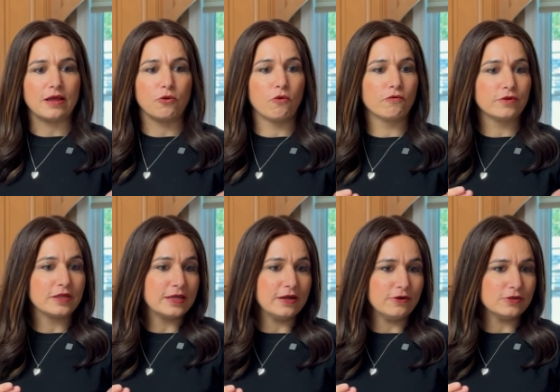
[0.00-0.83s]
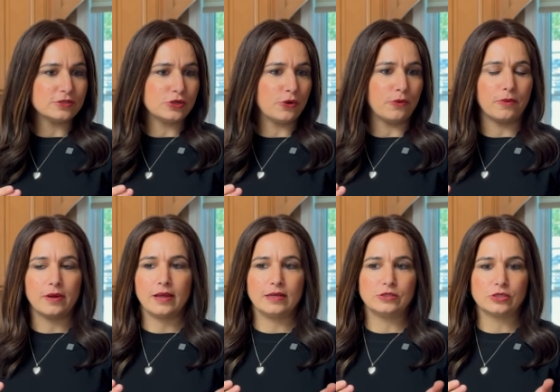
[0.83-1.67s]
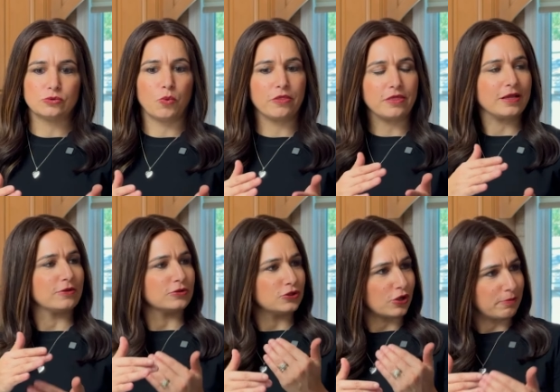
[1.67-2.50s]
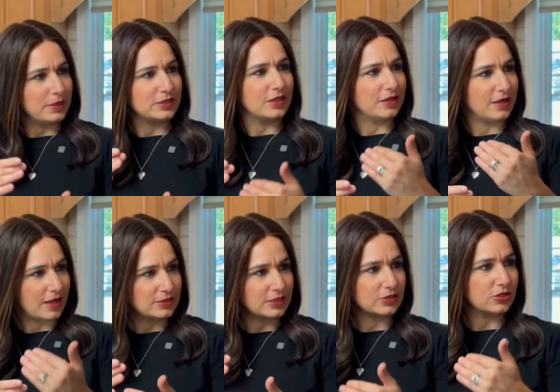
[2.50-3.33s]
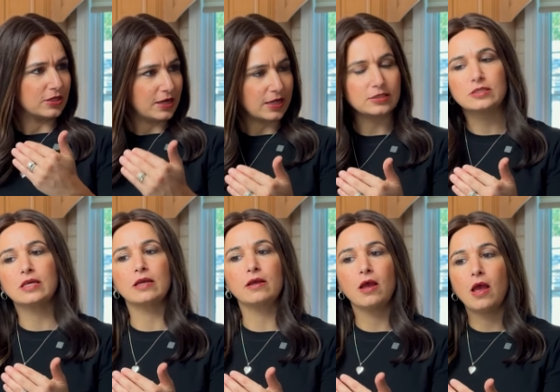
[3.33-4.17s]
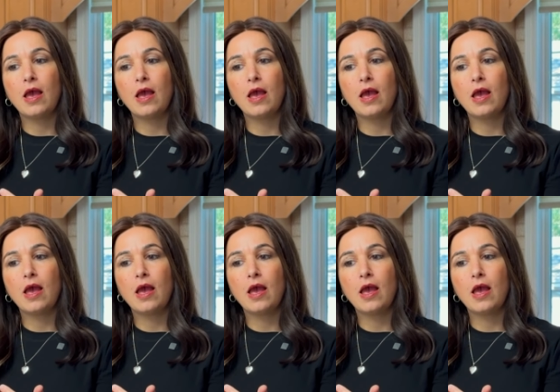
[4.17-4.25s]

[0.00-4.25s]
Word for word: And over the years, you know, it just one thing took me to the next thing, to the next thing.